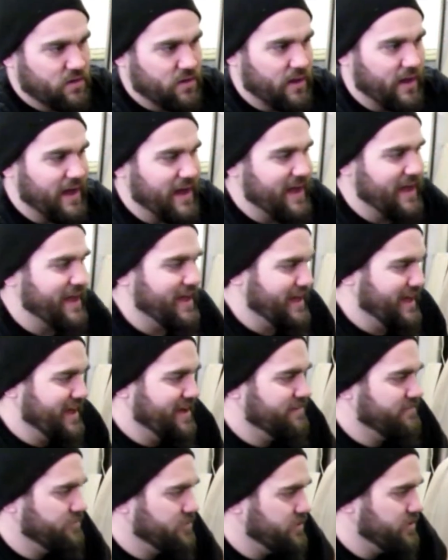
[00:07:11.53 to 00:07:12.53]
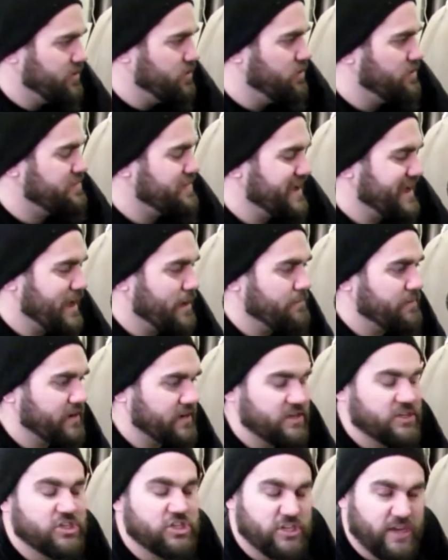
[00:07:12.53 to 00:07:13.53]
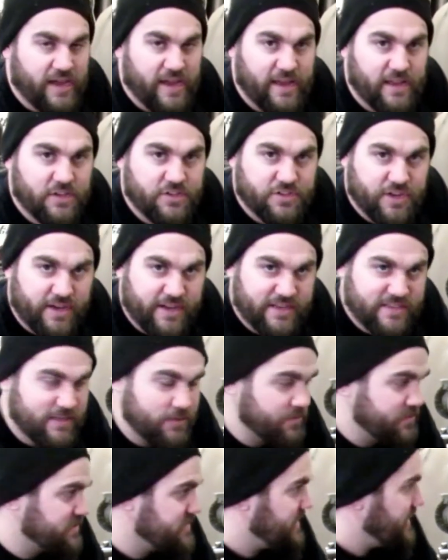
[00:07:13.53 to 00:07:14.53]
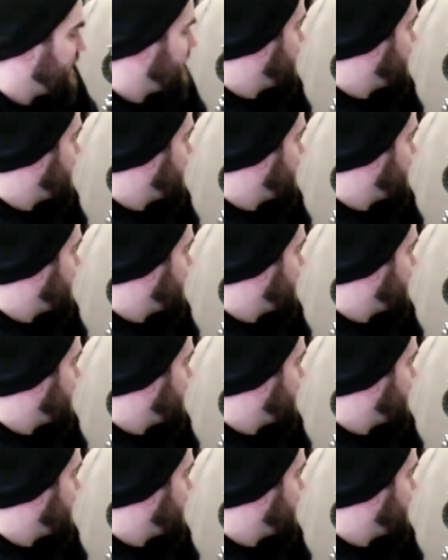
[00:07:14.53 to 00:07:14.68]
I have, the only thing I'm going to change, I guess I would say,